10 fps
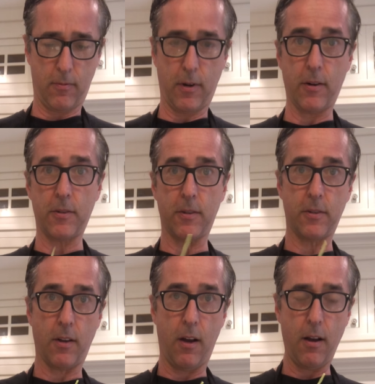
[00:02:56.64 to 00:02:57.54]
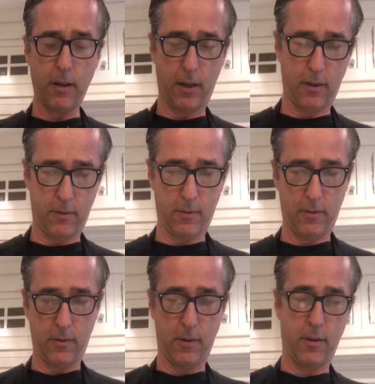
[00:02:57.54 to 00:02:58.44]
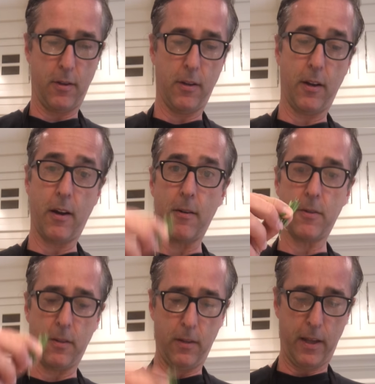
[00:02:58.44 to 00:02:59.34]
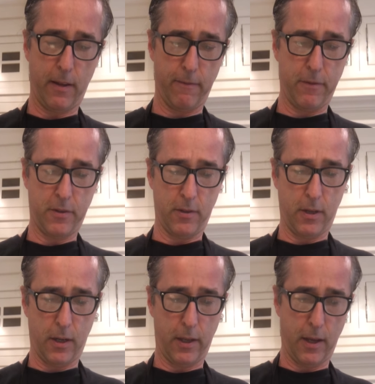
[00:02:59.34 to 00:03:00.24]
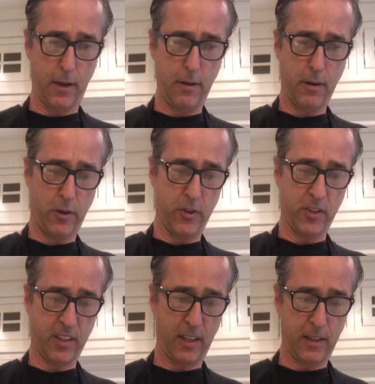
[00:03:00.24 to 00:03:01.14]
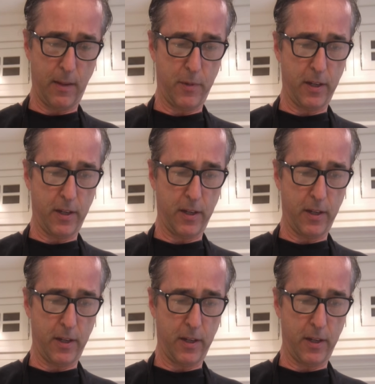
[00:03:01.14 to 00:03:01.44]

here's the stalk and here's the leaves. And again, you just get them